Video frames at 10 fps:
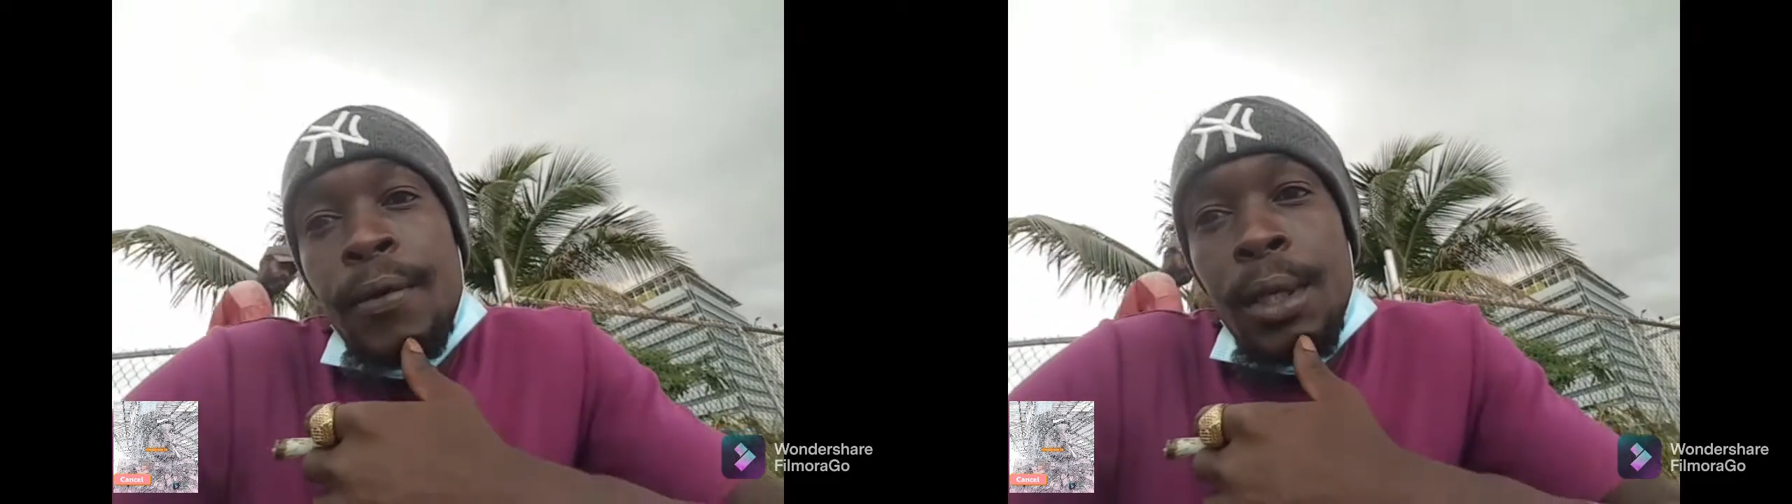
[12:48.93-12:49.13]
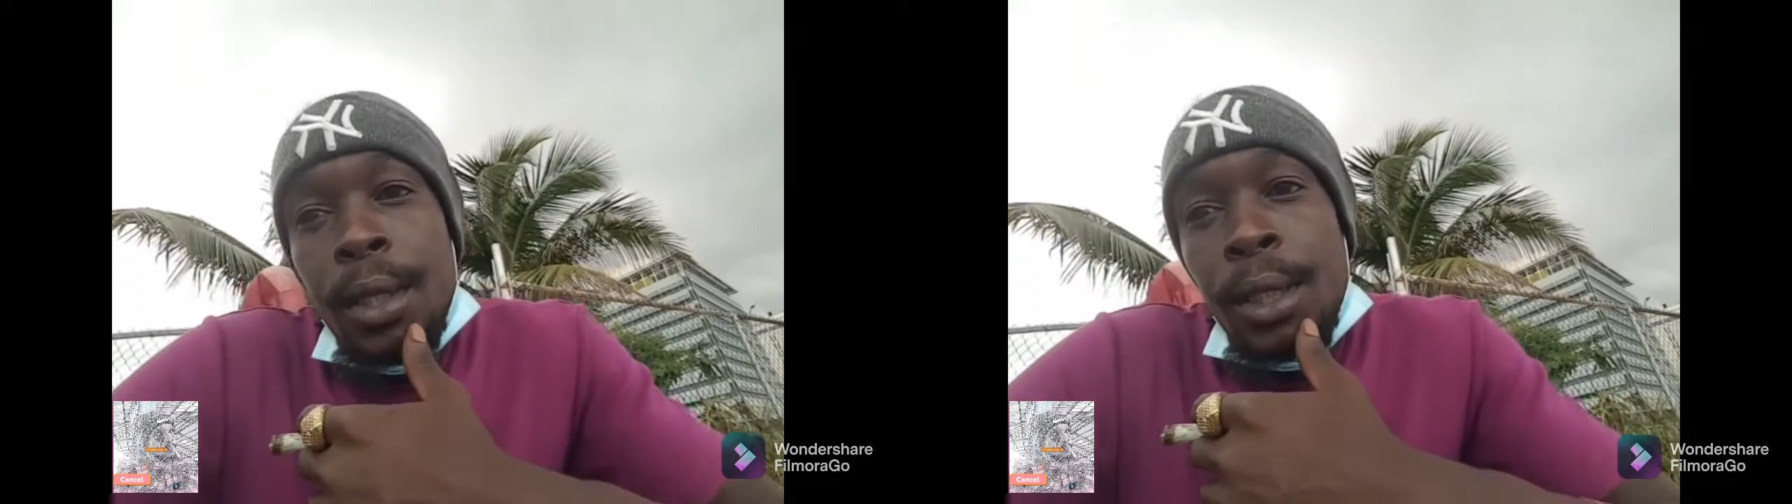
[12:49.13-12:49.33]

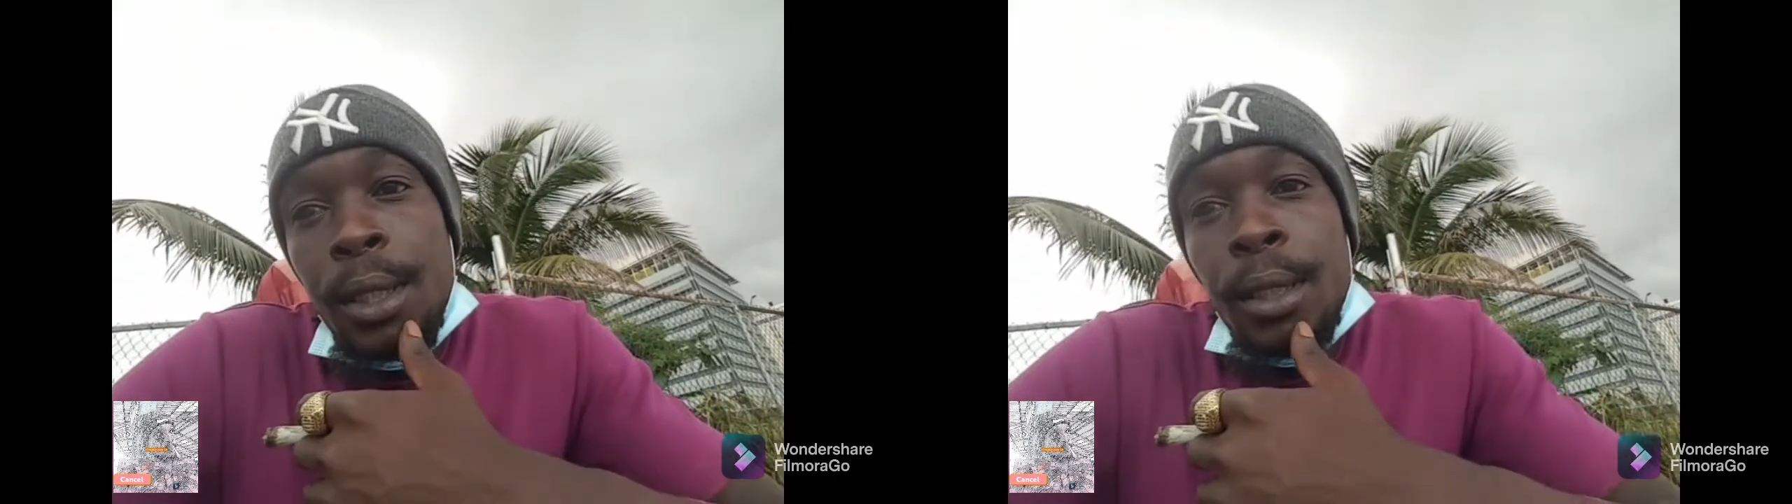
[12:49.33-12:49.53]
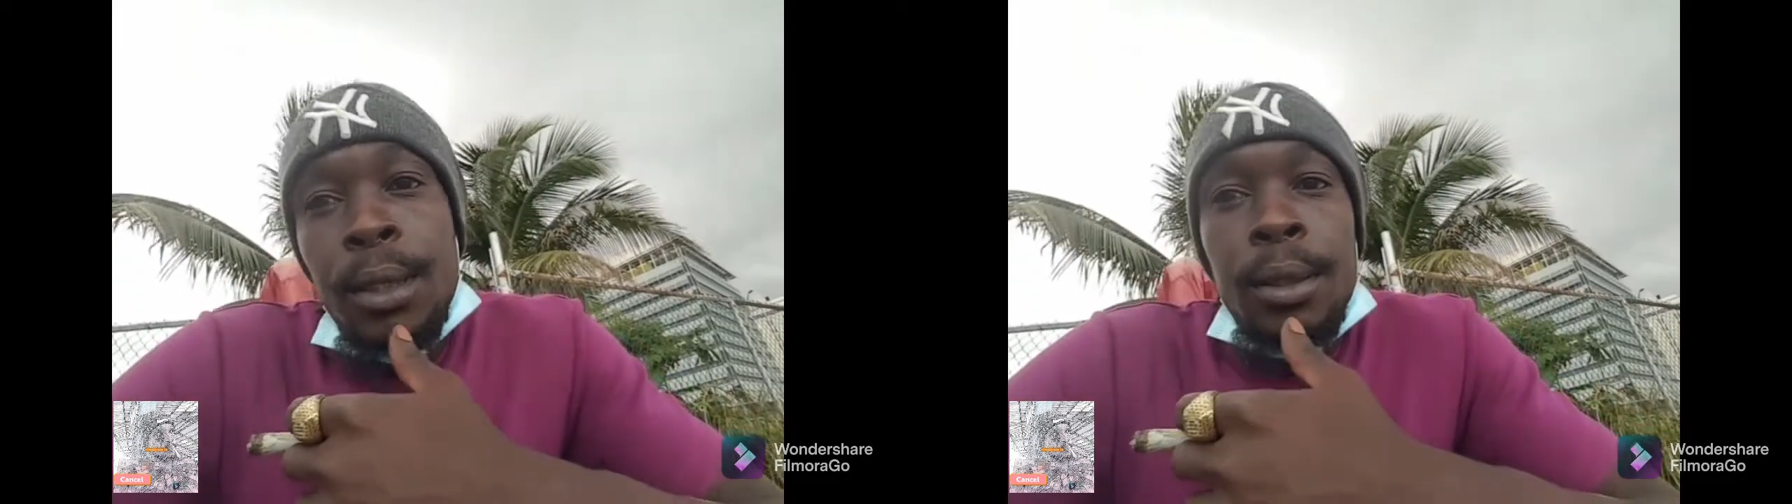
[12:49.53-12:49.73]
feed.
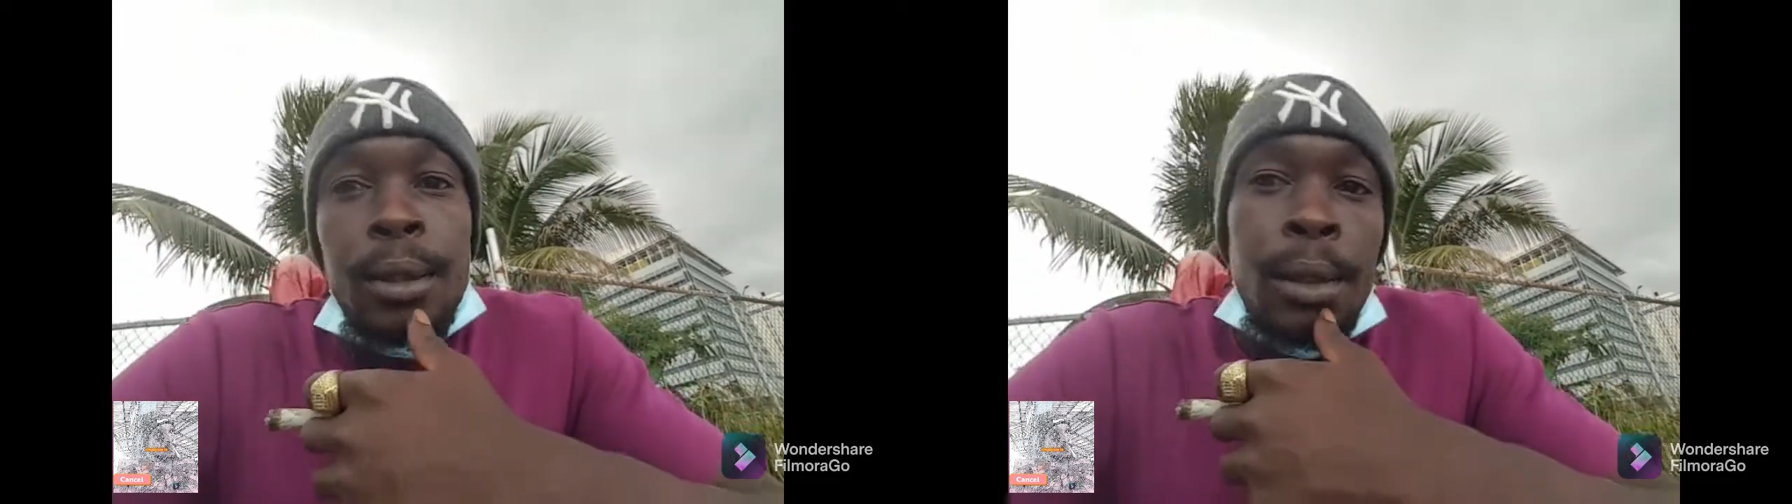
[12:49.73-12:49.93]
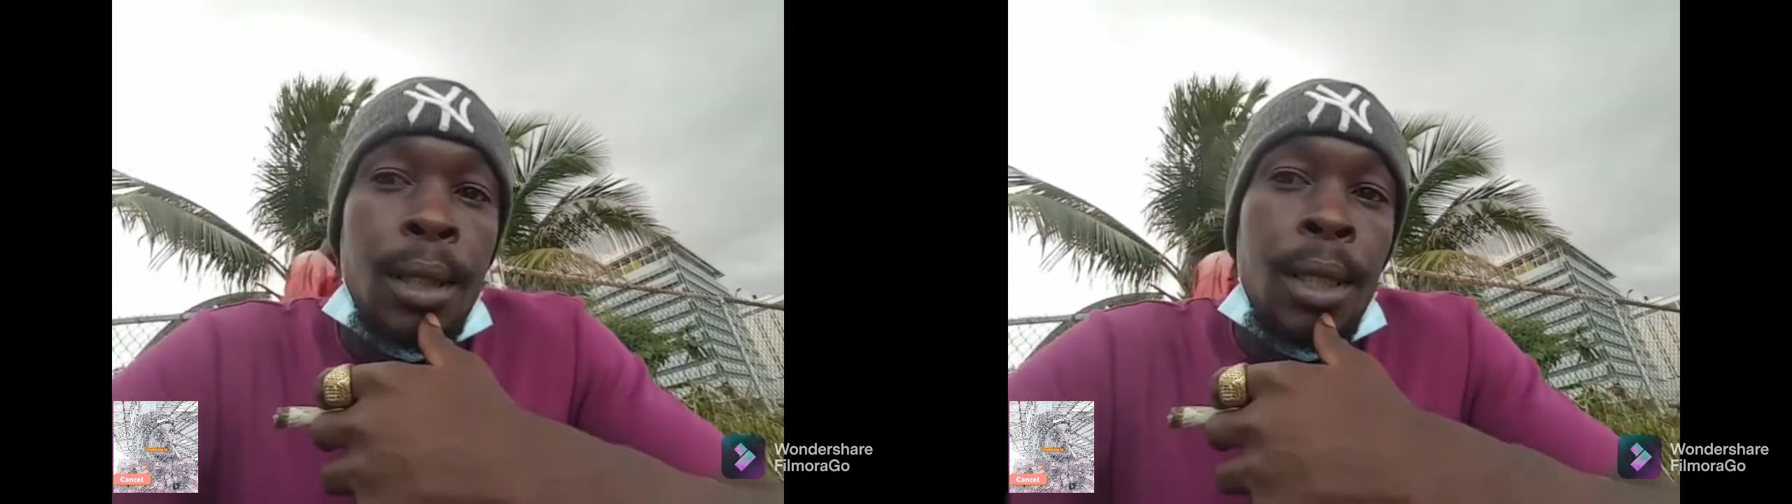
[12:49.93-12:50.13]

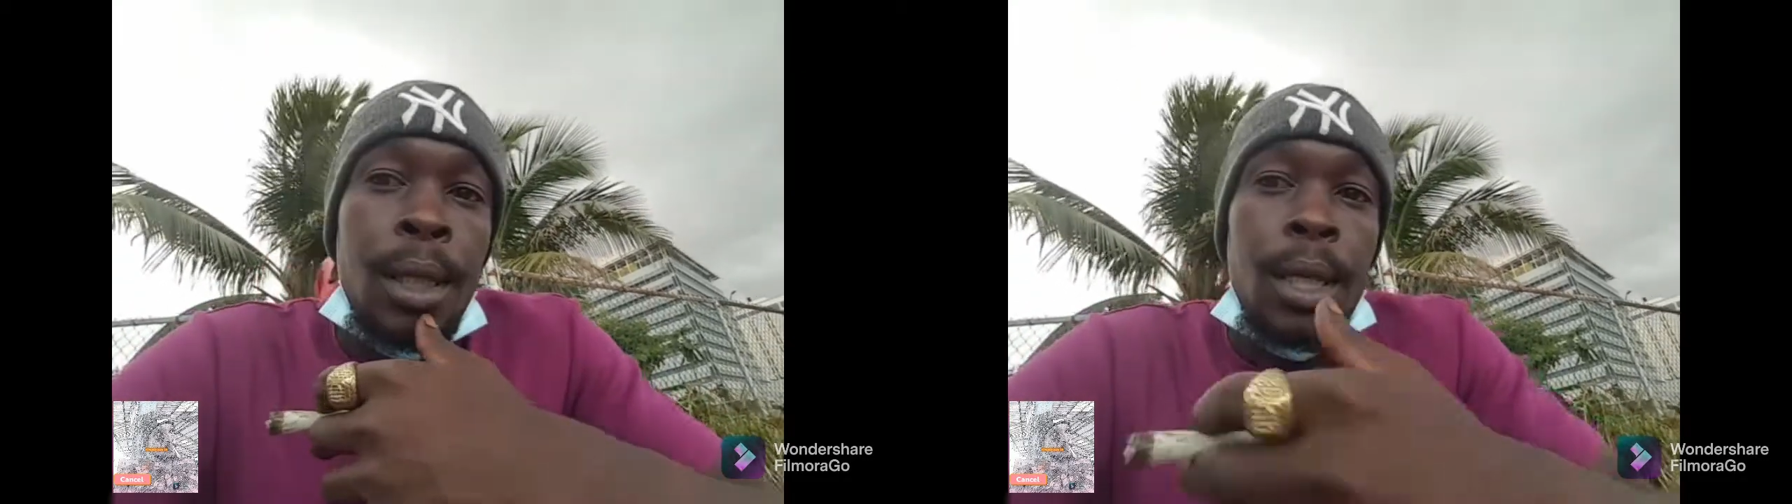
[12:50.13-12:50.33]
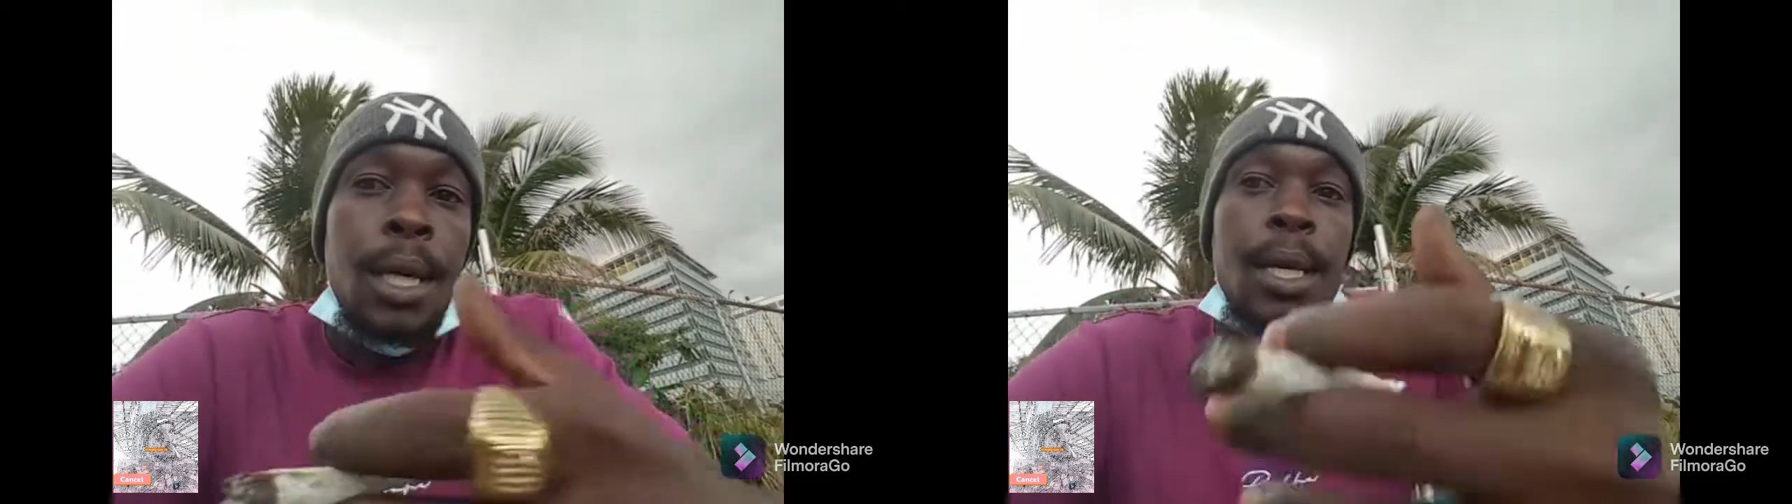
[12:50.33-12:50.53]

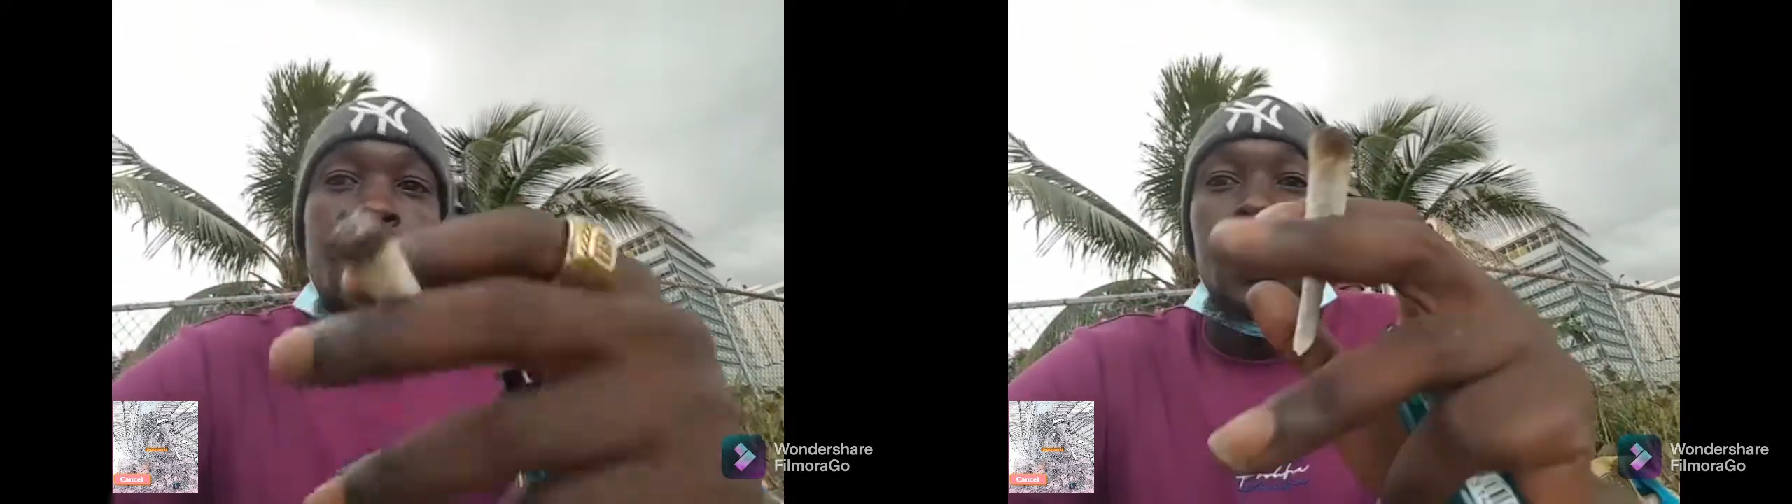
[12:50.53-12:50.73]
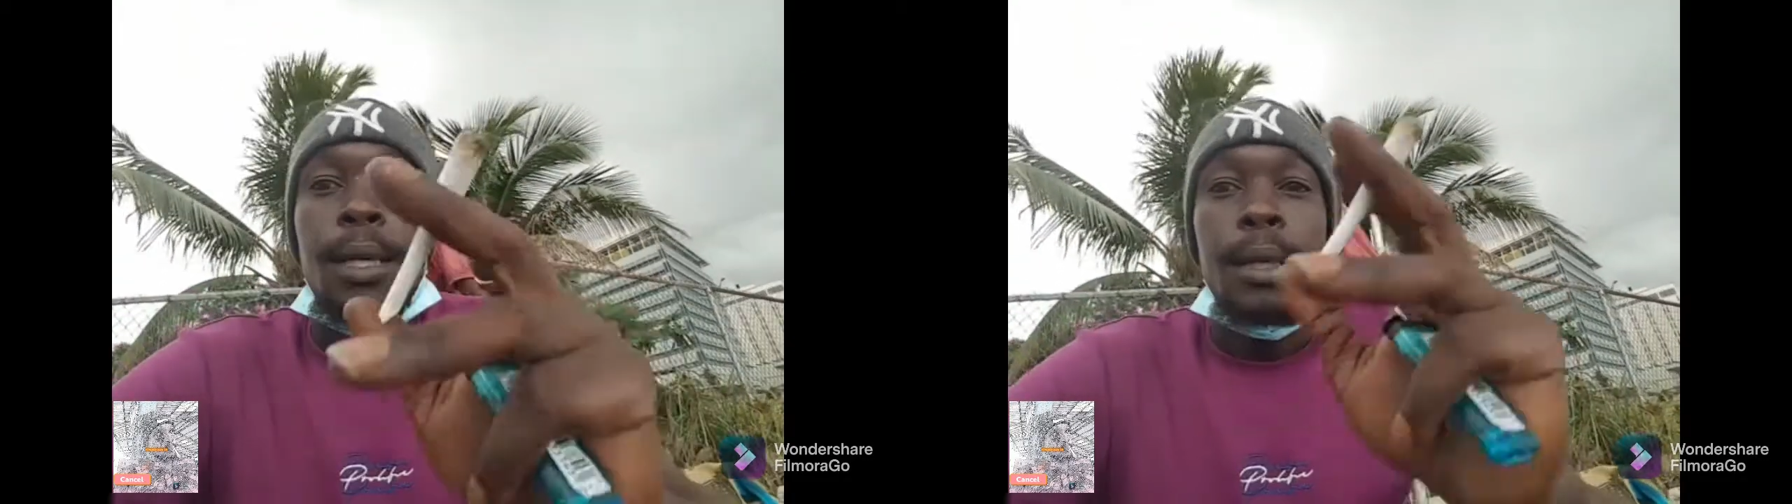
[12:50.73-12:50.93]
Yeah,
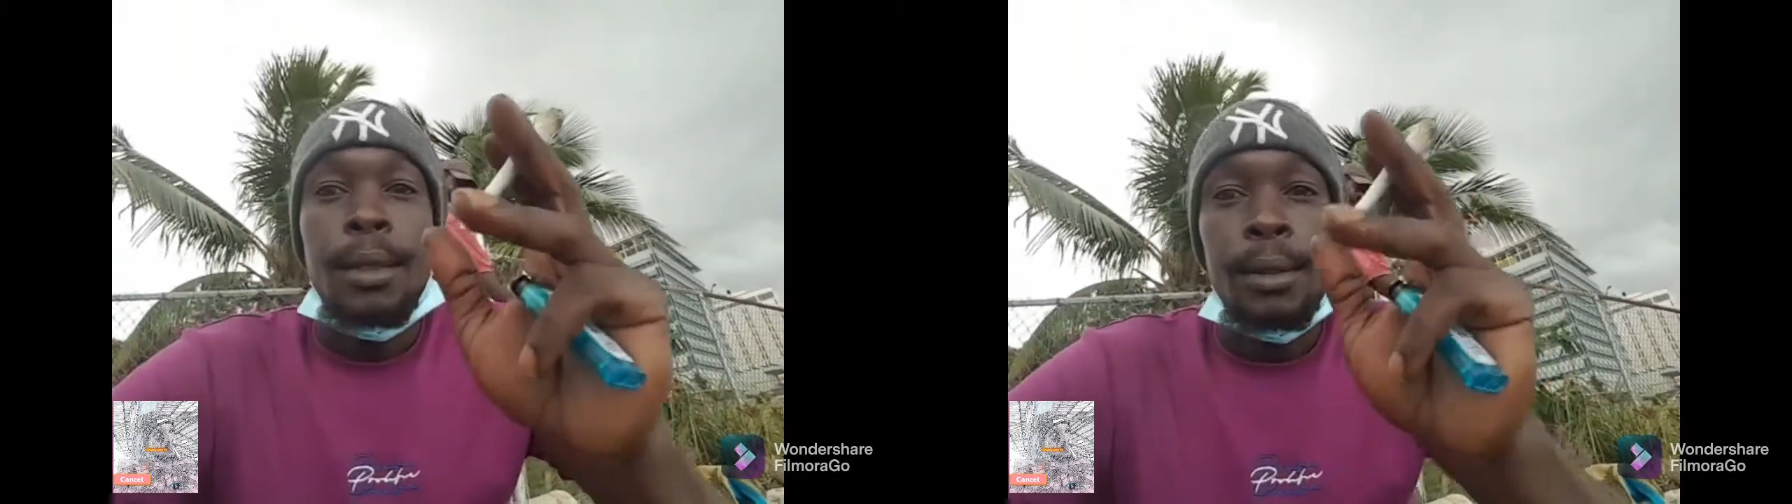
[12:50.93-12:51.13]
Ella.